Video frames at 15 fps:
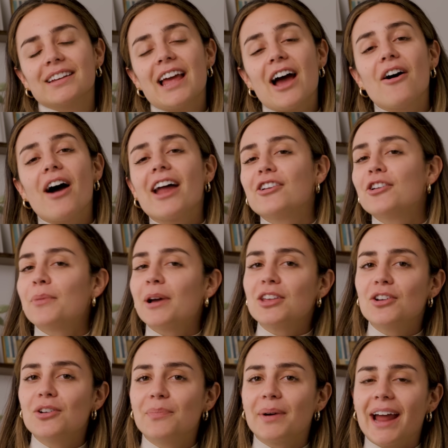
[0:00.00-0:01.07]
Now, I don't know about
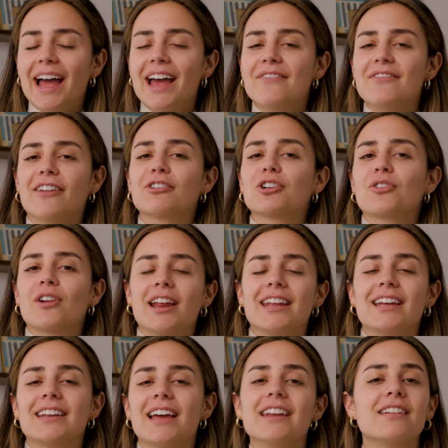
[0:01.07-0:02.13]
you, but I have never
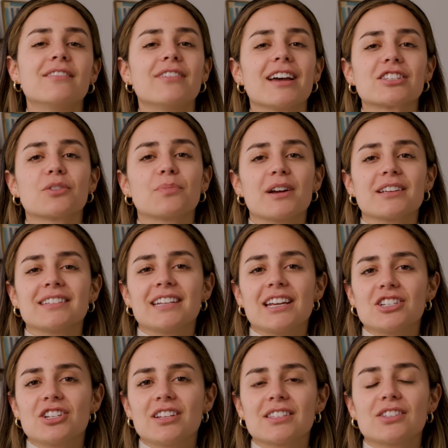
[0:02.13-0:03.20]
created an investor
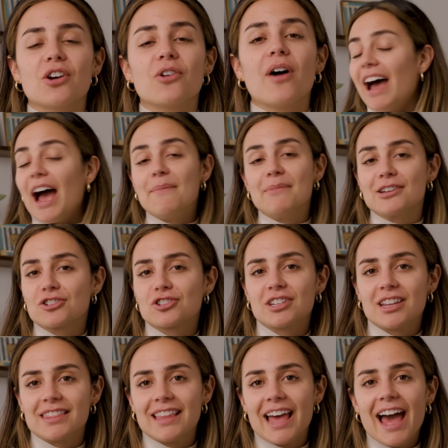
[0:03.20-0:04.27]
presentation, so I'm
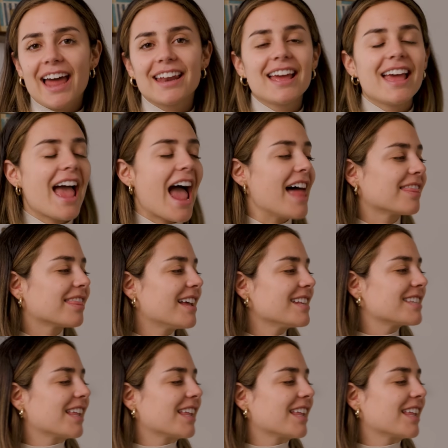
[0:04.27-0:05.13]
interested in that. And let's